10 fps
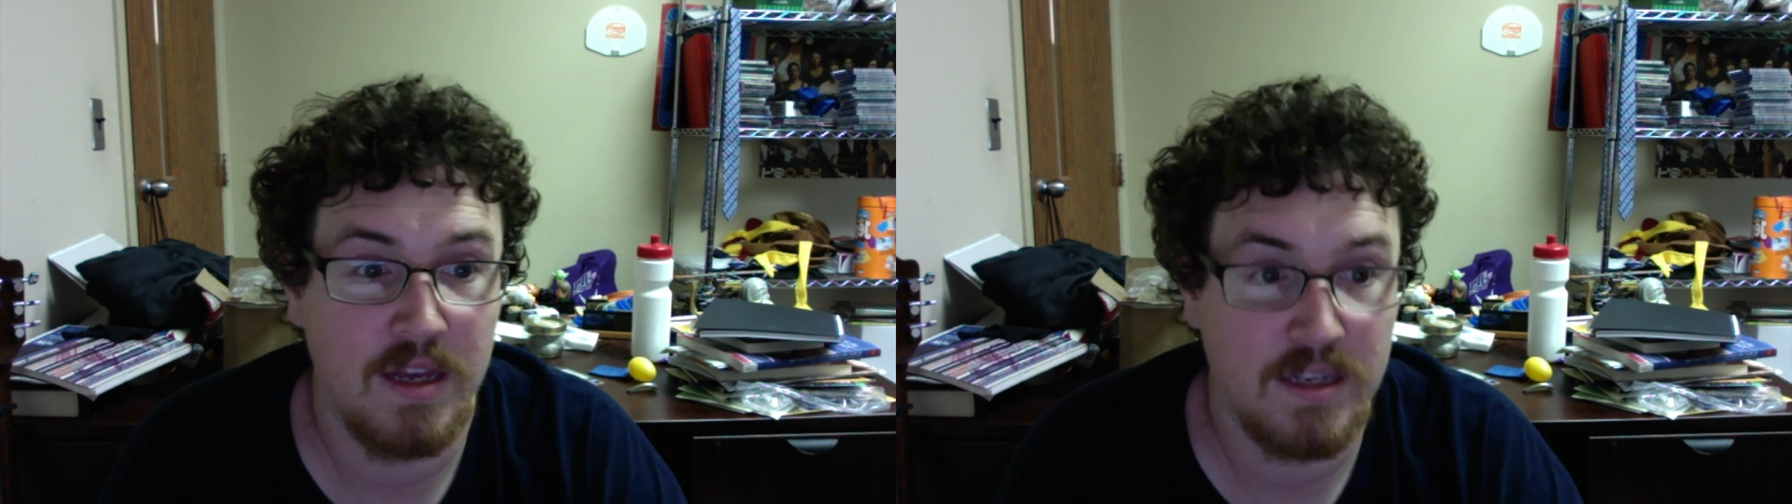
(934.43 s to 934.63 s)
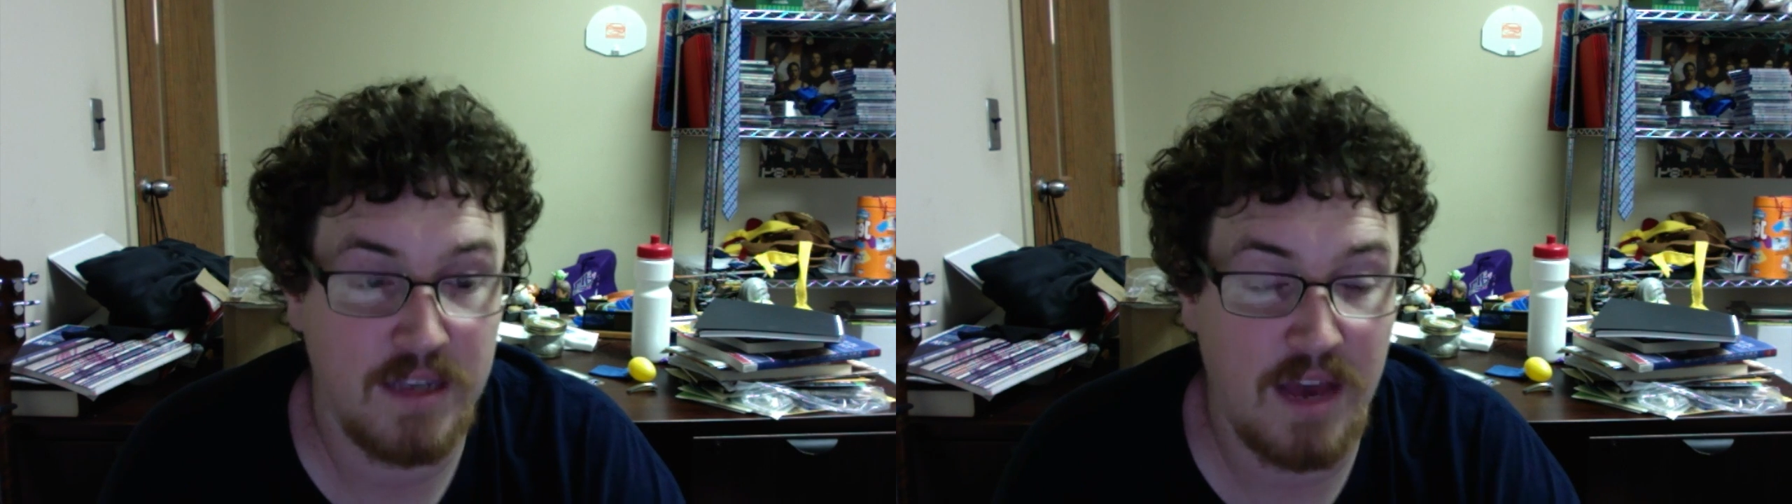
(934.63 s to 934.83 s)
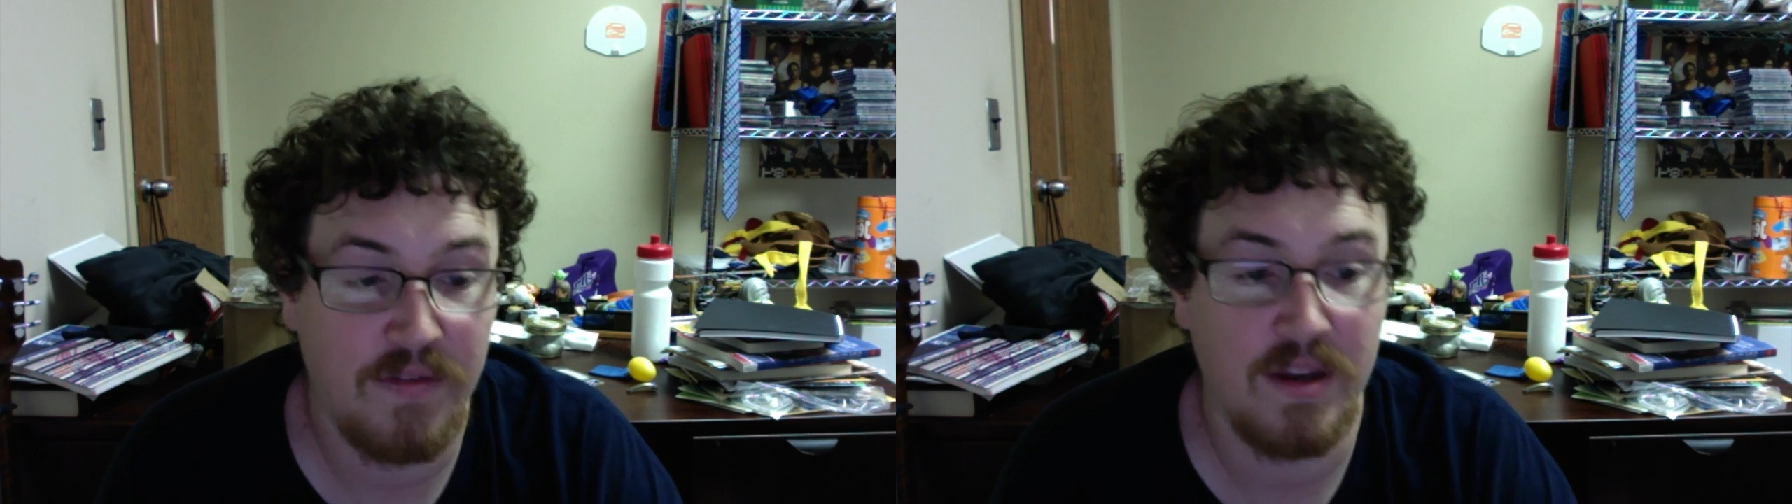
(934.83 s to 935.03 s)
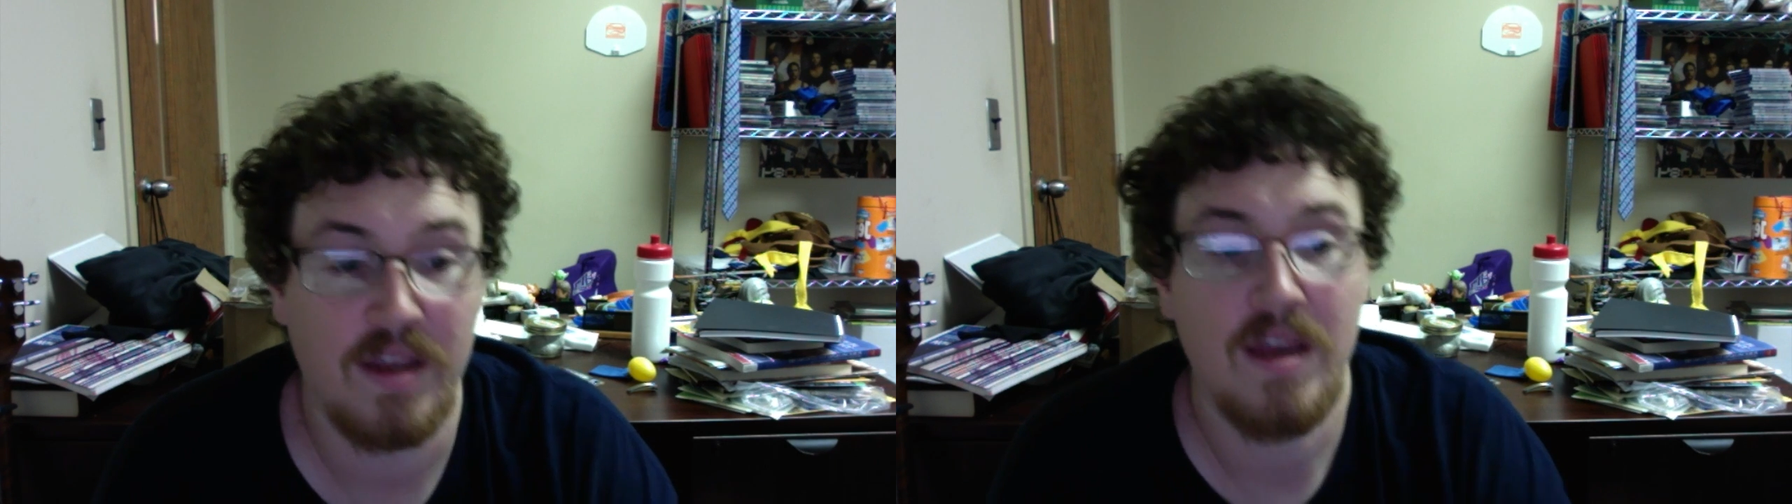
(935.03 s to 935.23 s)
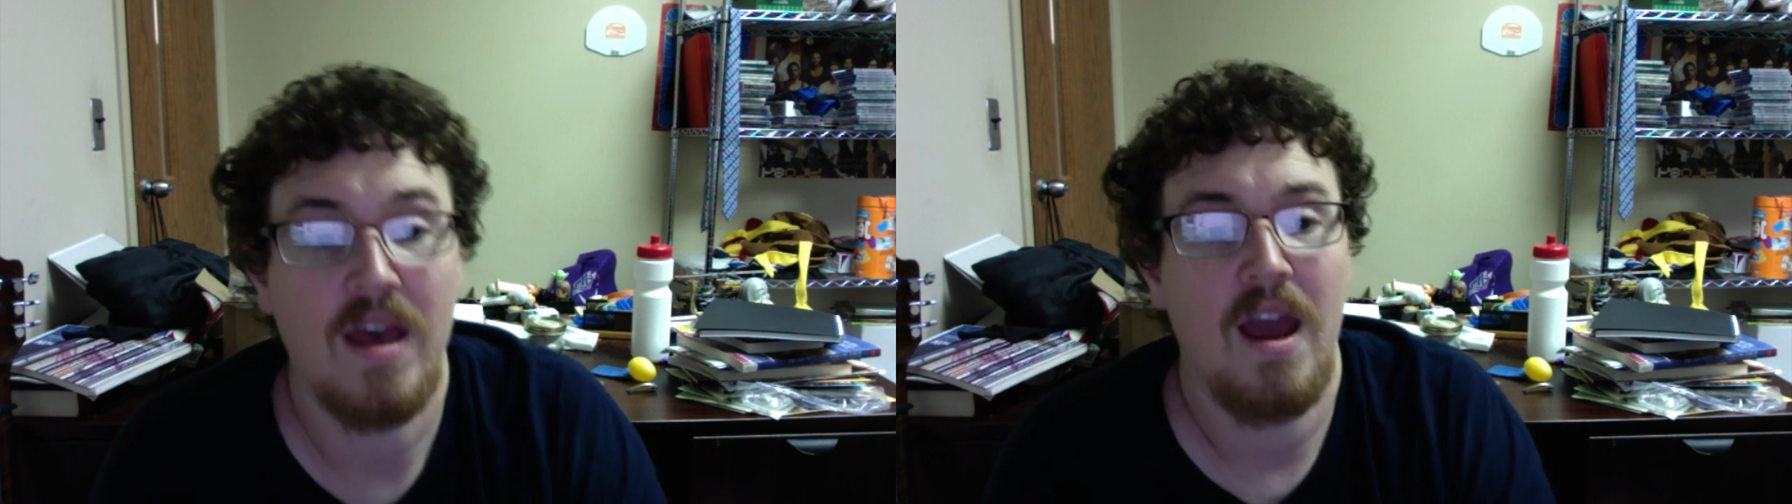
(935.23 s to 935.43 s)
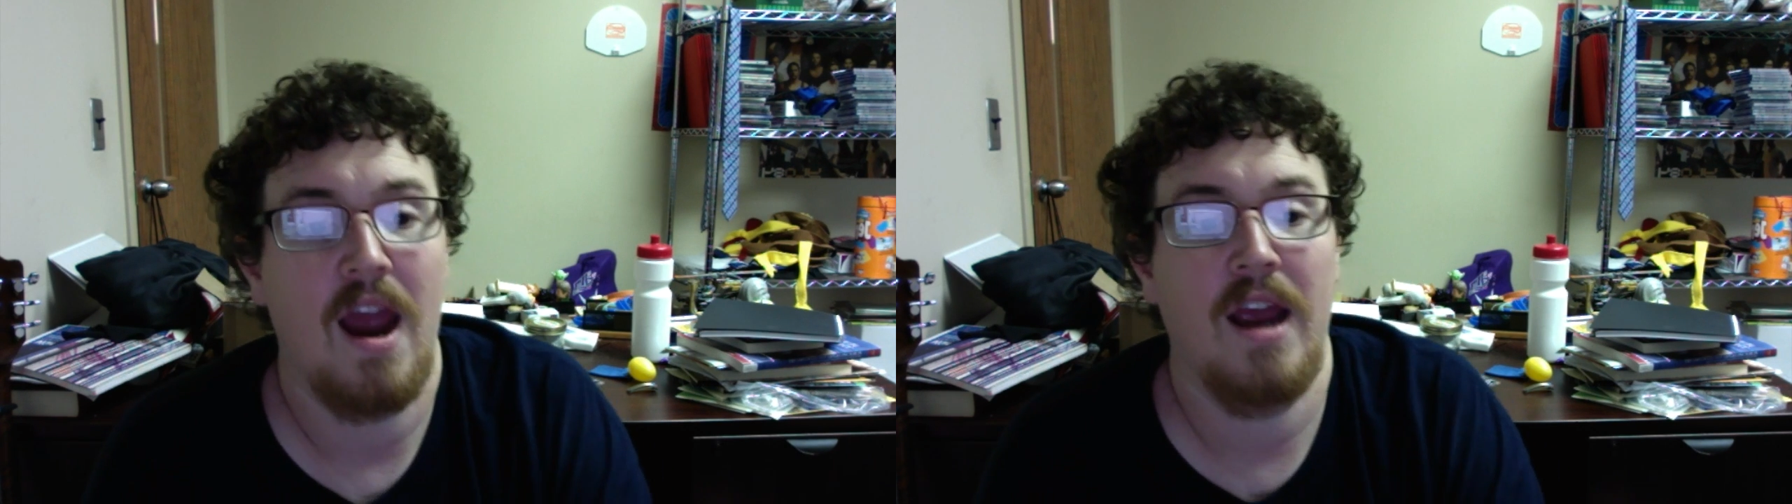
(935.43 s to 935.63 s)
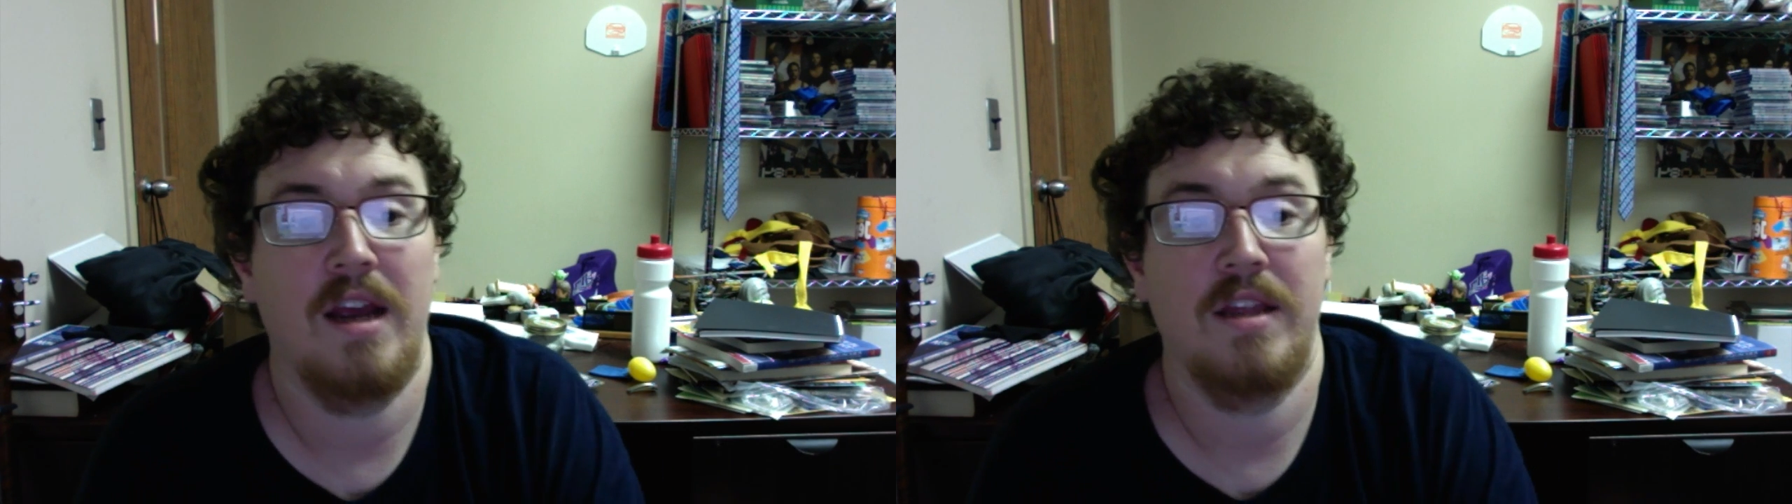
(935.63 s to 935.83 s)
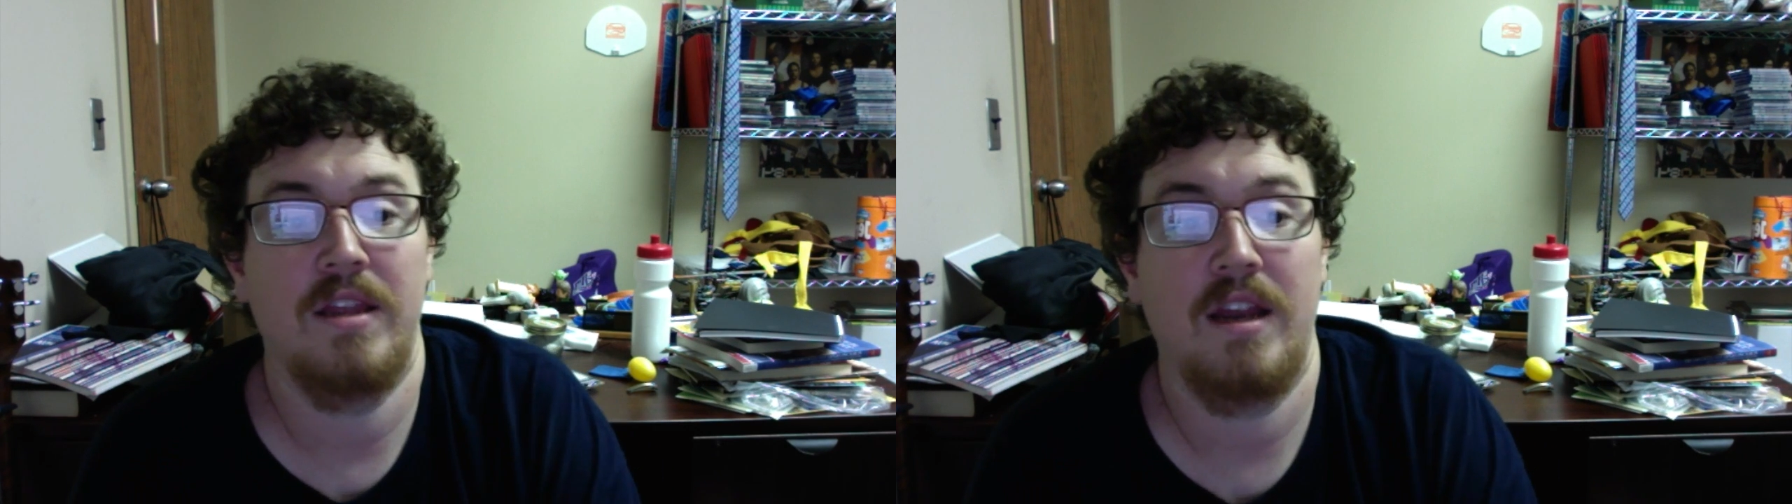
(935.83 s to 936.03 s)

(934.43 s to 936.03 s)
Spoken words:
70. And